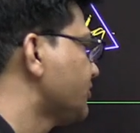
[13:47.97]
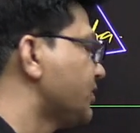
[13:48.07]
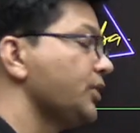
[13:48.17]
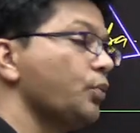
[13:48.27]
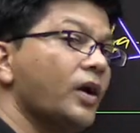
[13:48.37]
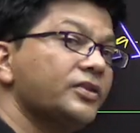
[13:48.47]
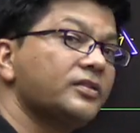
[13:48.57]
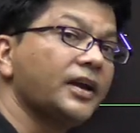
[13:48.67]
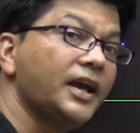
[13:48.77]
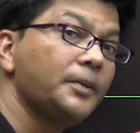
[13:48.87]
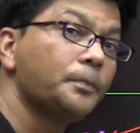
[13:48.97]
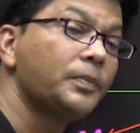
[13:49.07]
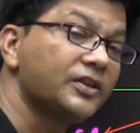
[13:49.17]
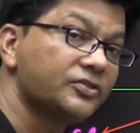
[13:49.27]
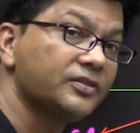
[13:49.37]
state once again
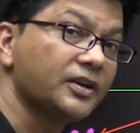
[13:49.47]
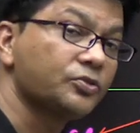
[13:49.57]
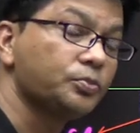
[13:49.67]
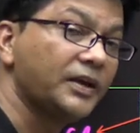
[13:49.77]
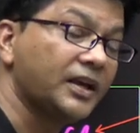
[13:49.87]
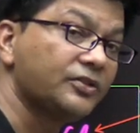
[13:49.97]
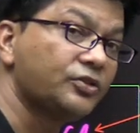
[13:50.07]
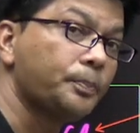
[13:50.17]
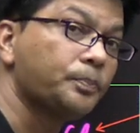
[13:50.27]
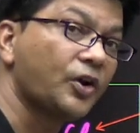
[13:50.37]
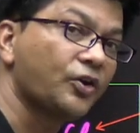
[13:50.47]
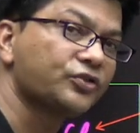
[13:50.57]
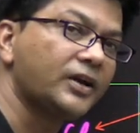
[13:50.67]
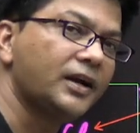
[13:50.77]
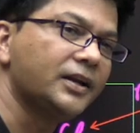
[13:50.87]
+6. Because of
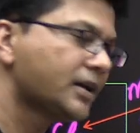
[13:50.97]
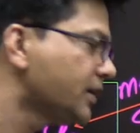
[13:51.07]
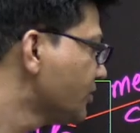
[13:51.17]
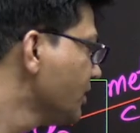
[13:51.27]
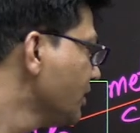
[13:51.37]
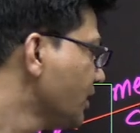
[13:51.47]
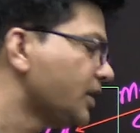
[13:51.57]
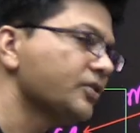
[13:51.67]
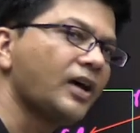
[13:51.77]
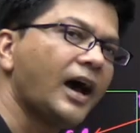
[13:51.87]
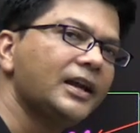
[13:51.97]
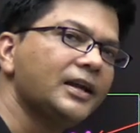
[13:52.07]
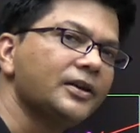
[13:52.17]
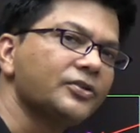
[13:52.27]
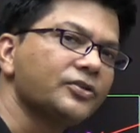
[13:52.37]
peroxide linkage, it is
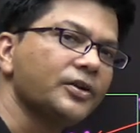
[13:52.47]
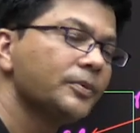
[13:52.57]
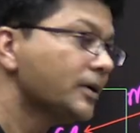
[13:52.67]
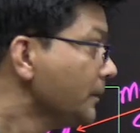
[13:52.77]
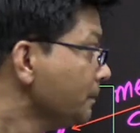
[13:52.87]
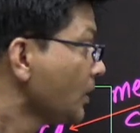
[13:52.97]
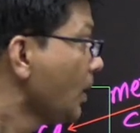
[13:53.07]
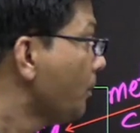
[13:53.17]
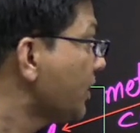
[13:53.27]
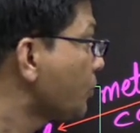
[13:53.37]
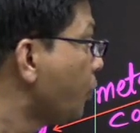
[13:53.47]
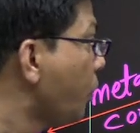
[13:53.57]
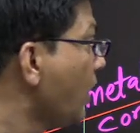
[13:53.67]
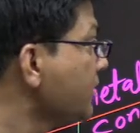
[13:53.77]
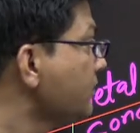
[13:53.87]
highly unstable. But
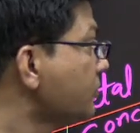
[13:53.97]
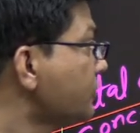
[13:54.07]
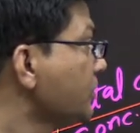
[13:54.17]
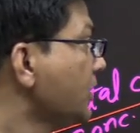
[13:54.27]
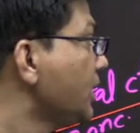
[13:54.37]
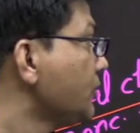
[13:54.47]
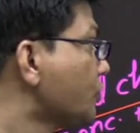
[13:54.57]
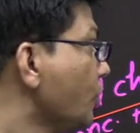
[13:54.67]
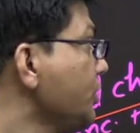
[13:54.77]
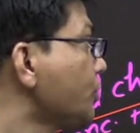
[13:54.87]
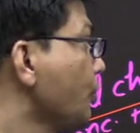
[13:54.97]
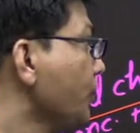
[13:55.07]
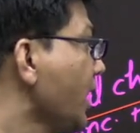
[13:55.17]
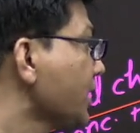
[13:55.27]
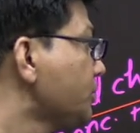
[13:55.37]
once it is going to
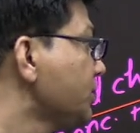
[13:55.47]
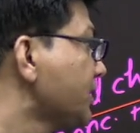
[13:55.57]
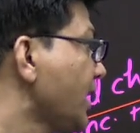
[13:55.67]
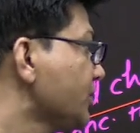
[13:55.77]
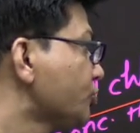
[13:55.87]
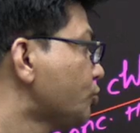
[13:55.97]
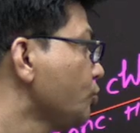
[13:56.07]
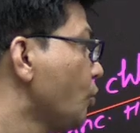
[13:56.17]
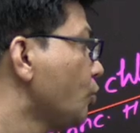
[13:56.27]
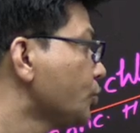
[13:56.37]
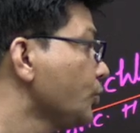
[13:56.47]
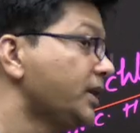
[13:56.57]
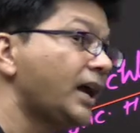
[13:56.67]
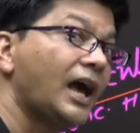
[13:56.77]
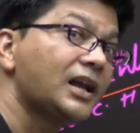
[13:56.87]
react with H2O2
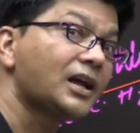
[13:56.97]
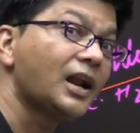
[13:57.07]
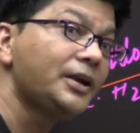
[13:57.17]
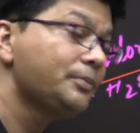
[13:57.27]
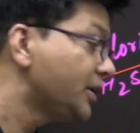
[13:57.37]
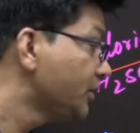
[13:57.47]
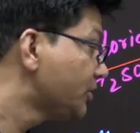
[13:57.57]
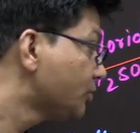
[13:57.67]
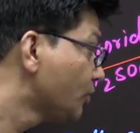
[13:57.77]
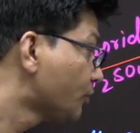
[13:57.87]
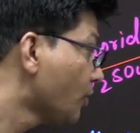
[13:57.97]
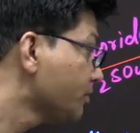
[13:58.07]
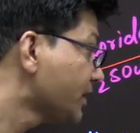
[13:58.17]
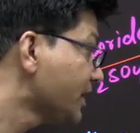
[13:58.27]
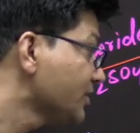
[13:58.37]
in alkaline medium, it will
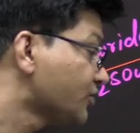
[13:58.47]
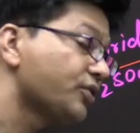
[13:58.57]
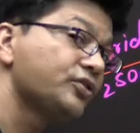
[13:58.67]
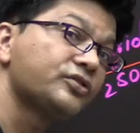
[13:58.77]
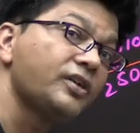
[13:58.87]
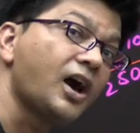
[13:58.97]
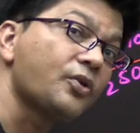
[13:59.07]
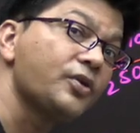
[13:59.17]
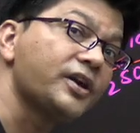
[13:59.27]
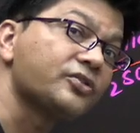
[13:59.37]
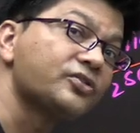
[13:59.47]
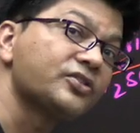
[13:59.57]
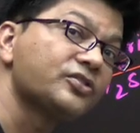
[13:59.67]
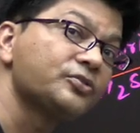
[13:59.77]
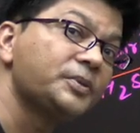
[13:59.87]
form K3CrO8.
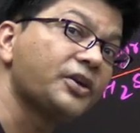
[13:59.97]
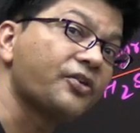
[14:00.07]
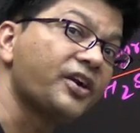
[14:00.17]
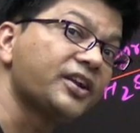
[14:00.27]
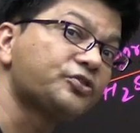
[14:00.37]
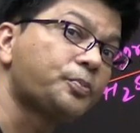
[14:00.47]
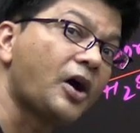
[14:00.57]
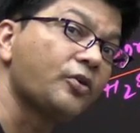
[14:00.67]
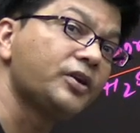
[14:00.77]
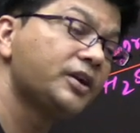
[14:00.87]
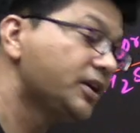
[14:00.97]
This is being reddish brown in